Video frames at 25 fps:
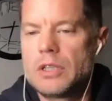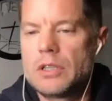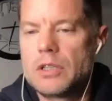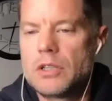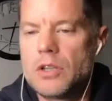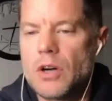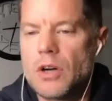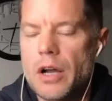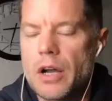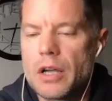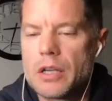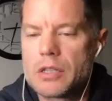
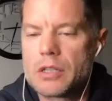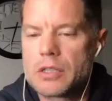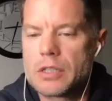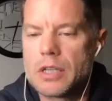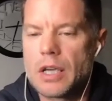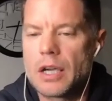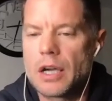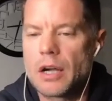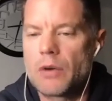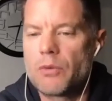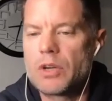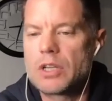Donna is
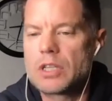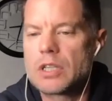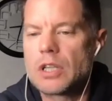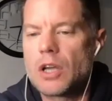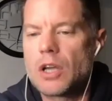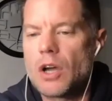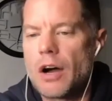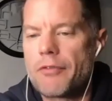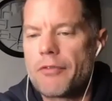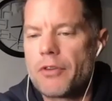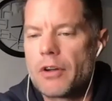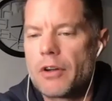saying, I recently
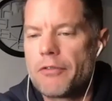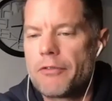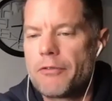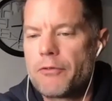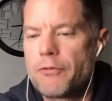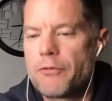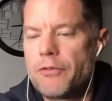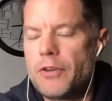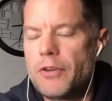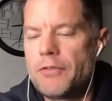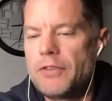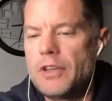offered a
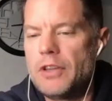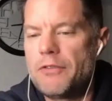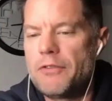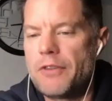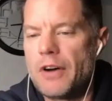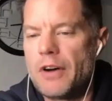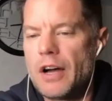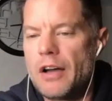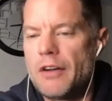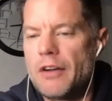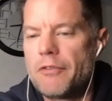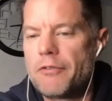
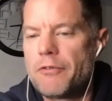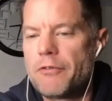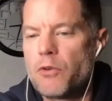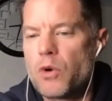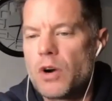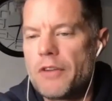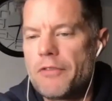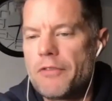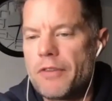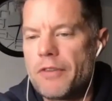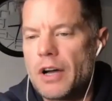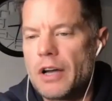
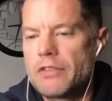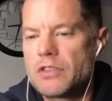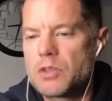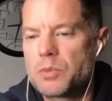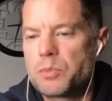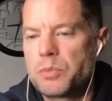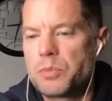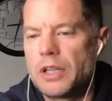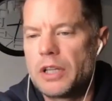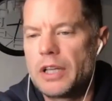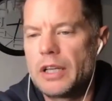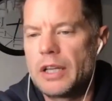55-45
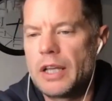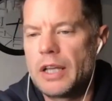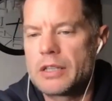split